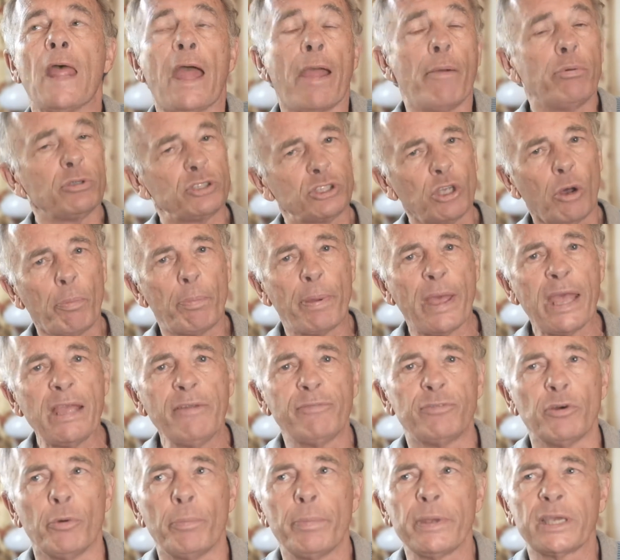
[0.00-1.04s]
It was so
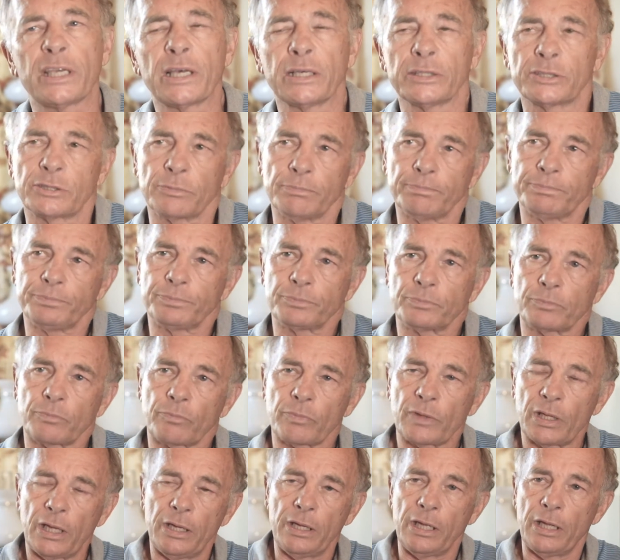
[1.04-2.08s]
painful because
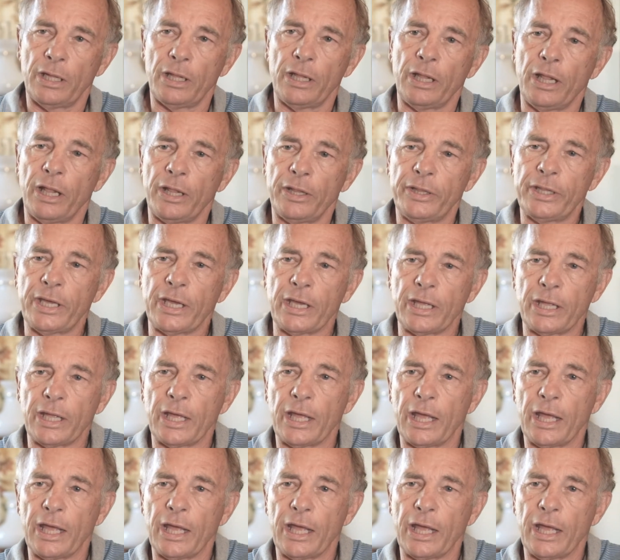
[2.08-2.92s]
this